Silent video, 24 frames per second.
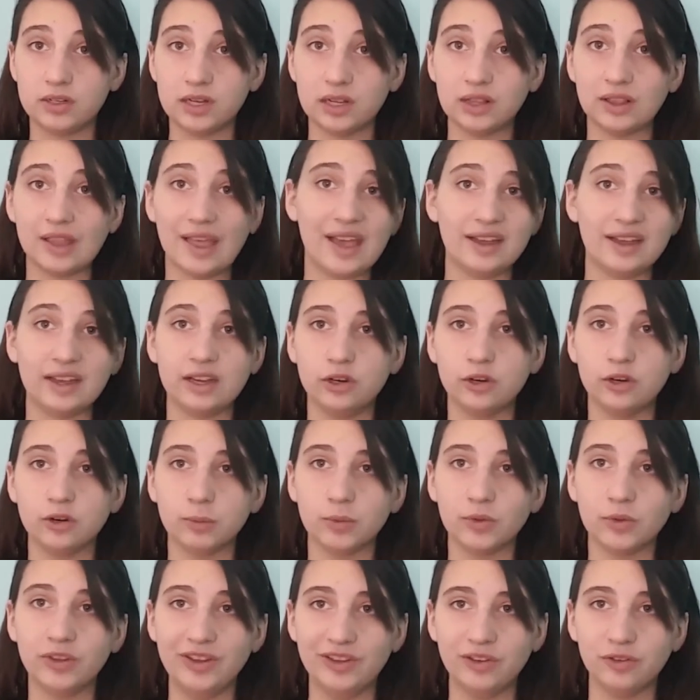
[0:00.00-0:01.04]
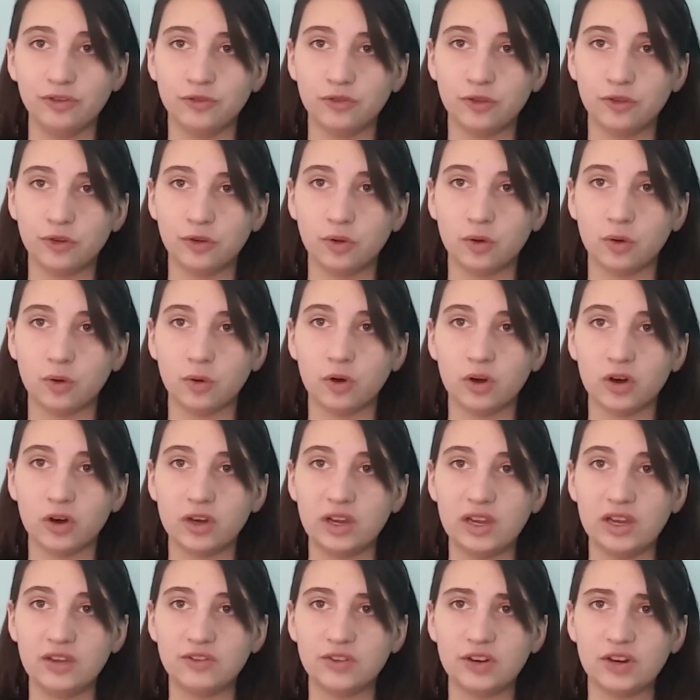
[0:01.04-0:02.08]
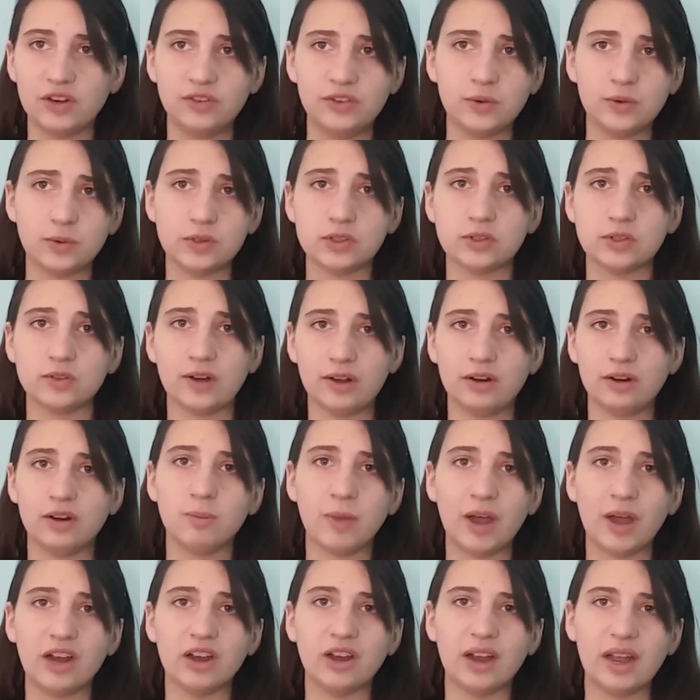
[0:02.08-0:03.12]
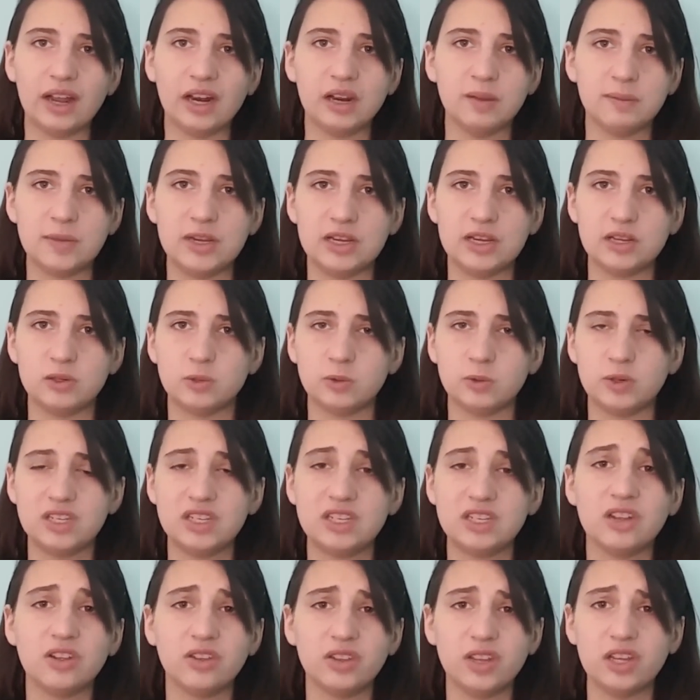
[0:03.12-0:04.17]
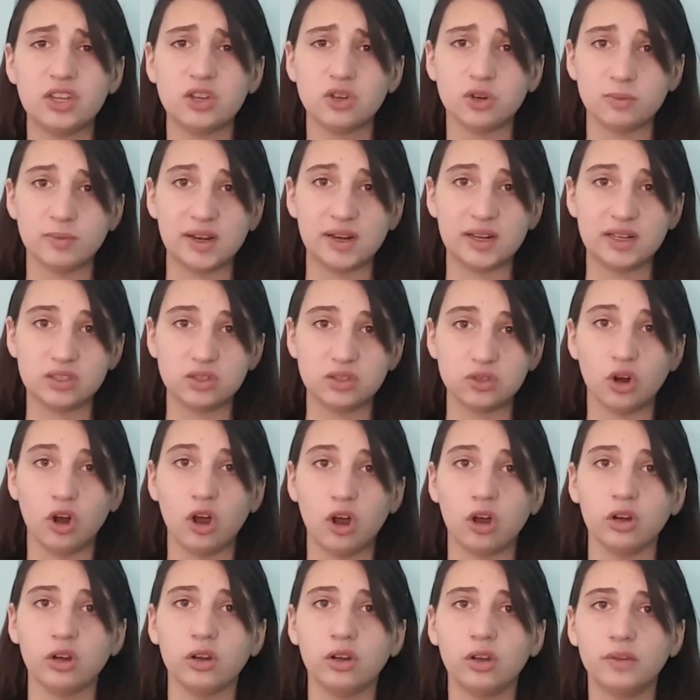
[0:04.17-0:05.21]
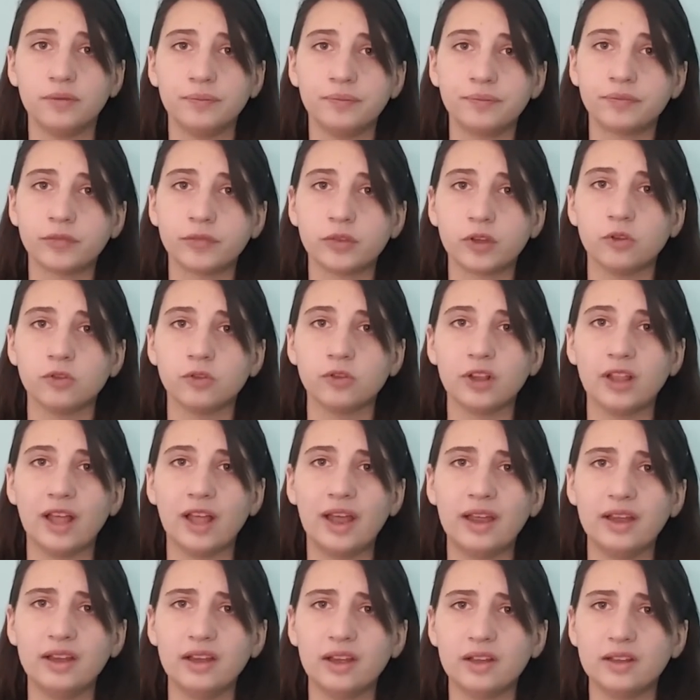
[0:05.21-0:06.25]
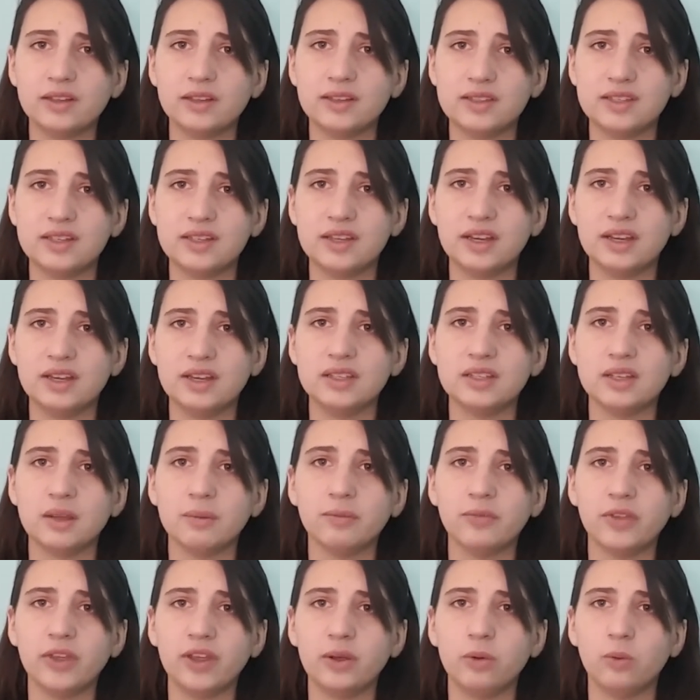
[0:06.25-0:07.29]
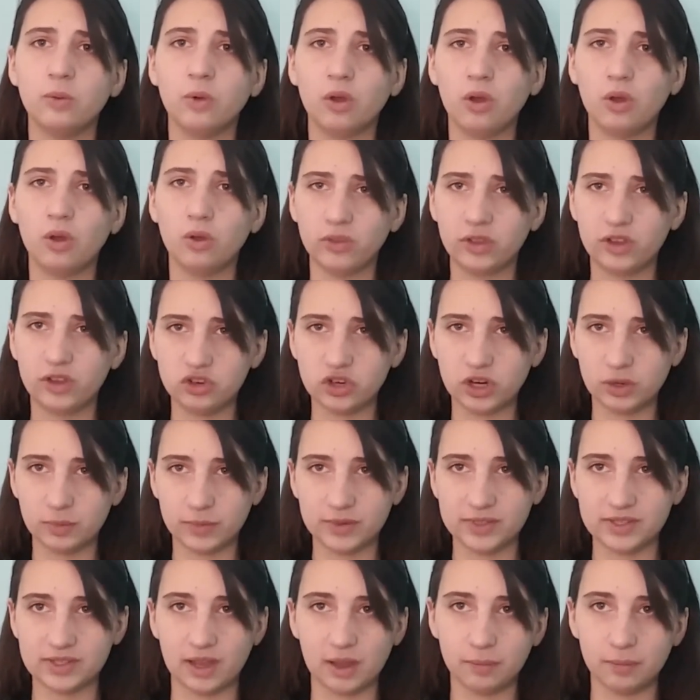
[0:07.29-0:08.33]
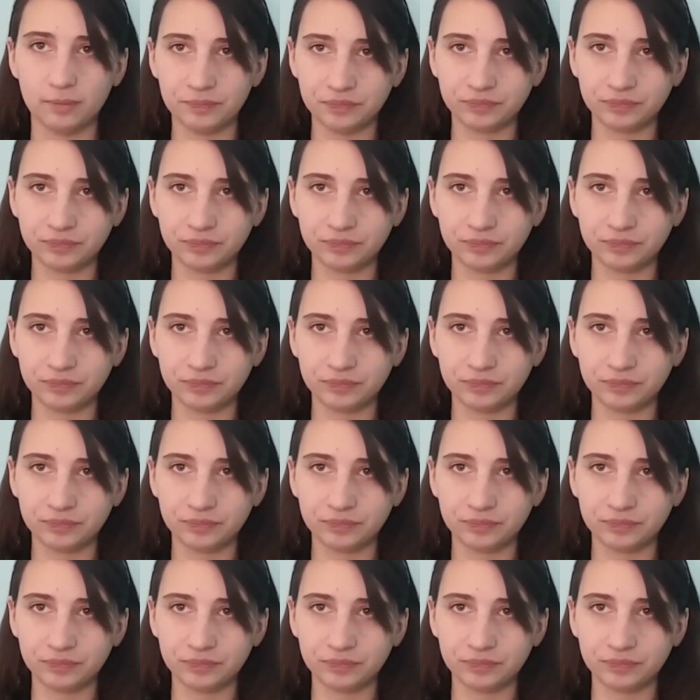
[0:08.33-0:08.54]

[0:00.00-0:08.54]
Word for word: to lack in your belief, or even if you are surrounded by your enemies, we still need to remain strong. Relying on seeing something will only trip us up.